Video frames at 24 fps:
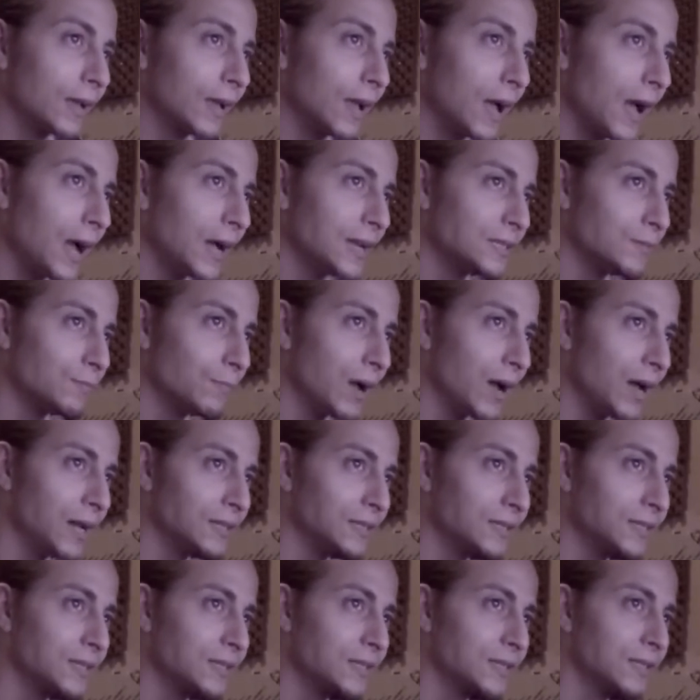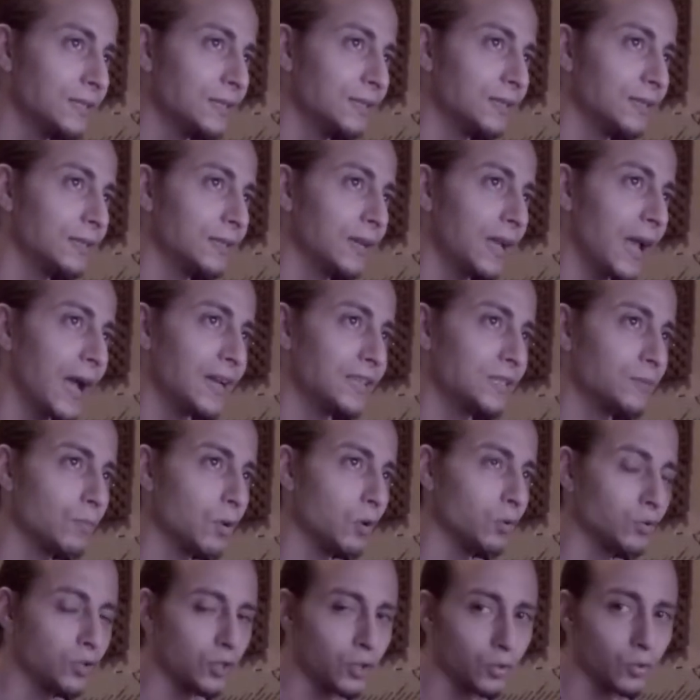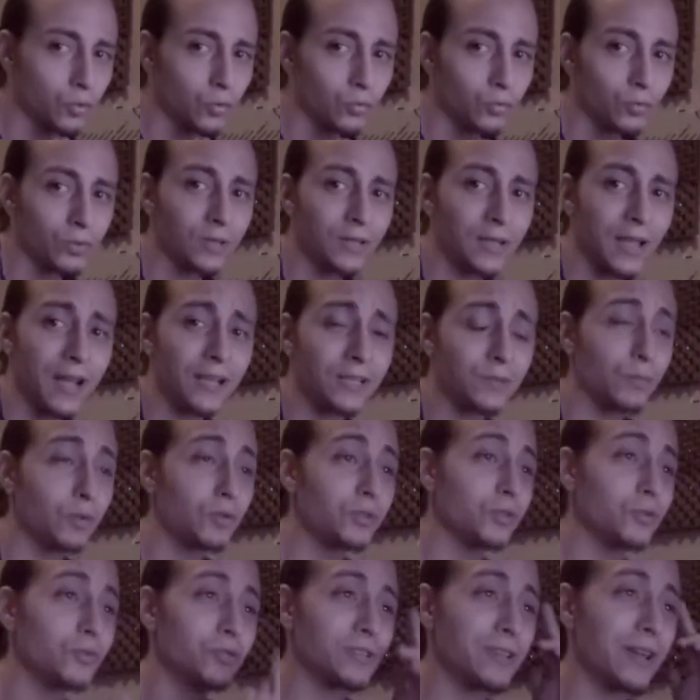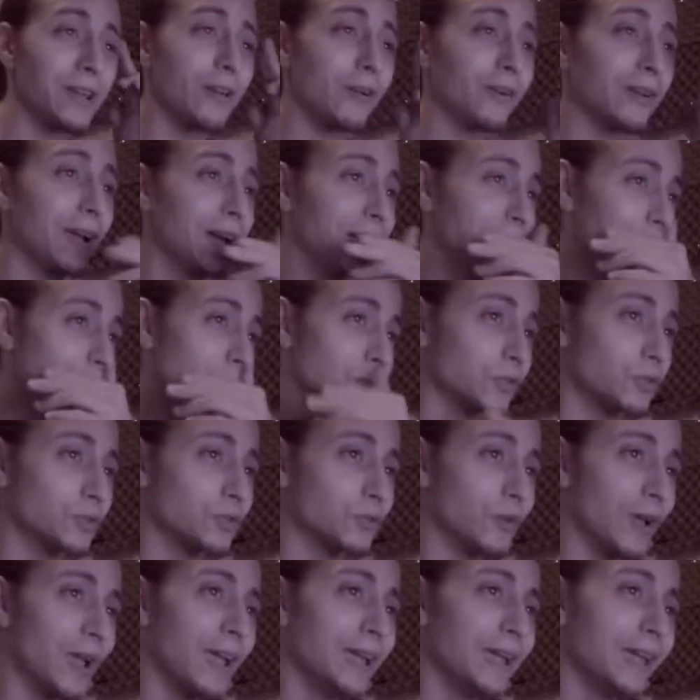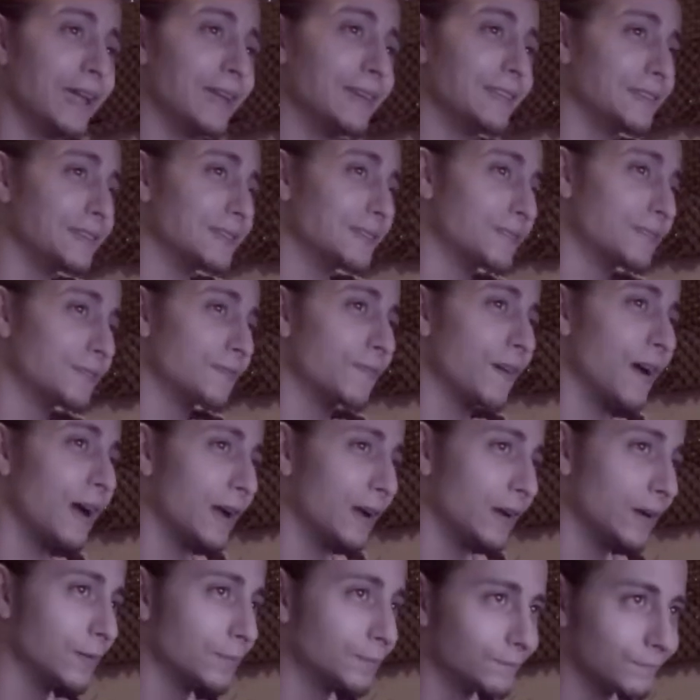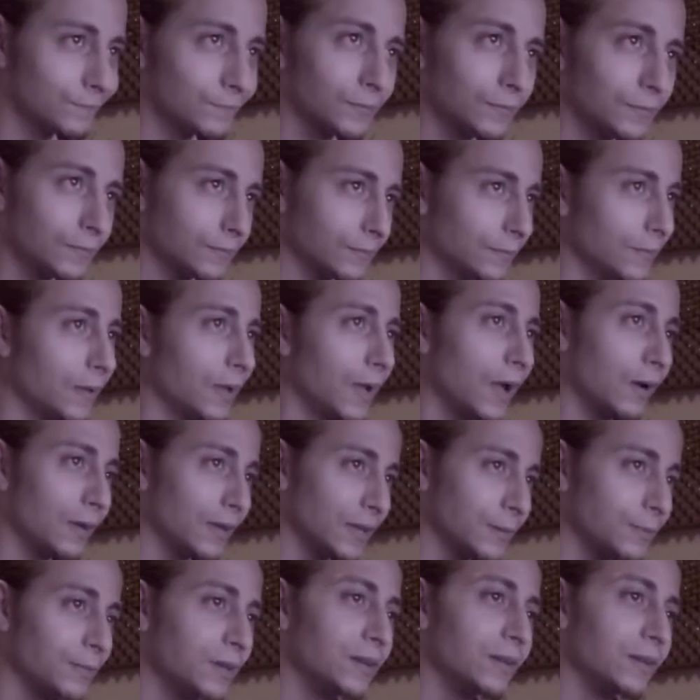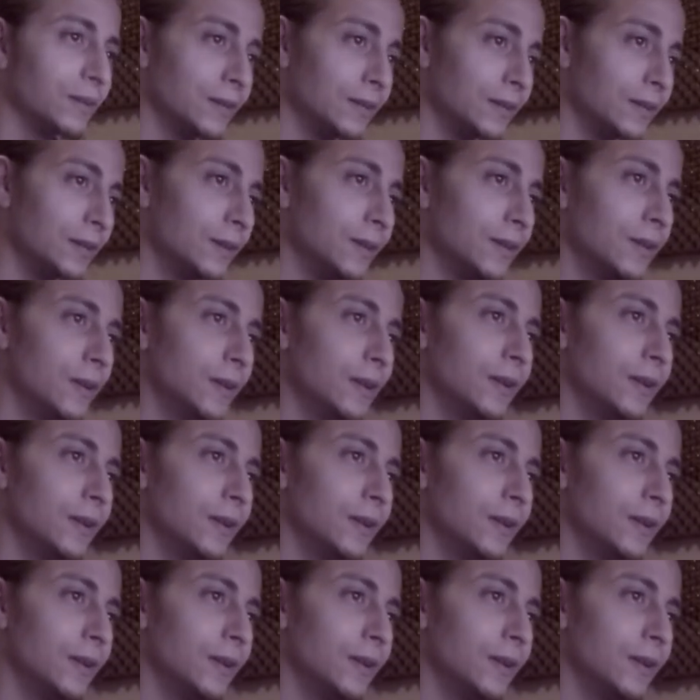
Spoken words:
Cosmo Tune. Cosmo Tune, shout out Cosmo Tune. AA, this is fire. I'll keep killing it.